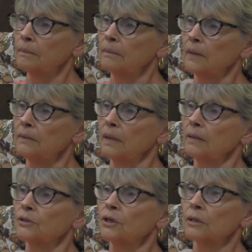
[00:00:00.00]

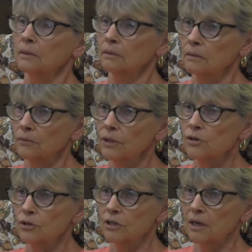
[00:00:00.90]

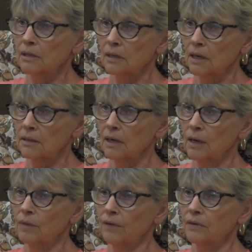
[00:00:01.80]
research takes a lot of
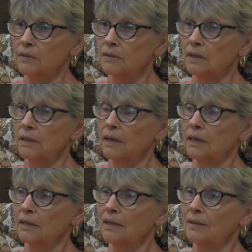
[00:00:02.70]
time, obviously,
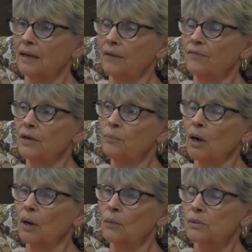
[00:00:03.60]
and that fun
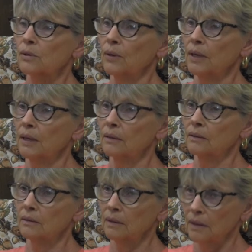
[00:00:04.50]
part was going
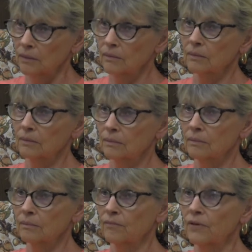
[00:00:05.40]

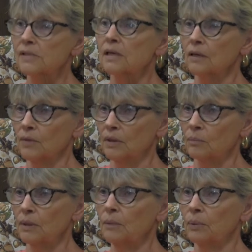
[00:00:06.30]
and visiting with the
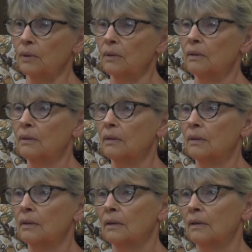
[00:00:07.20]
people.
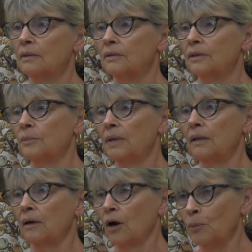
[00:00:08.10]
To me,
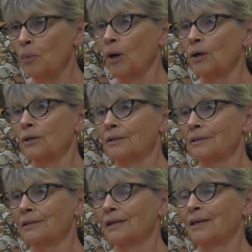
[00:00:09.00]
the hard part is
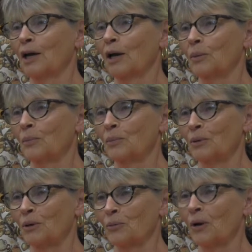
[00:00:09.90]
sitting down
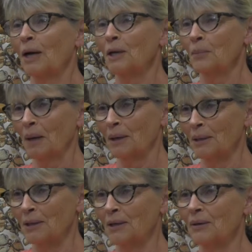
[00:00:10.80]
and writing about
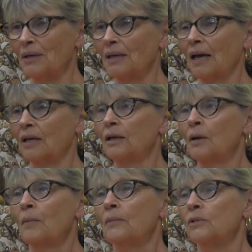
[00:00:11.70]
it, you know, and
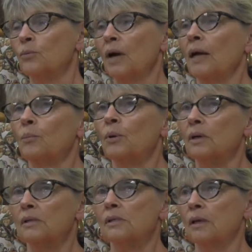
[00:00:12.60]
to write a
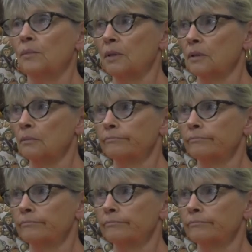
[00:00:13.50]
book seemed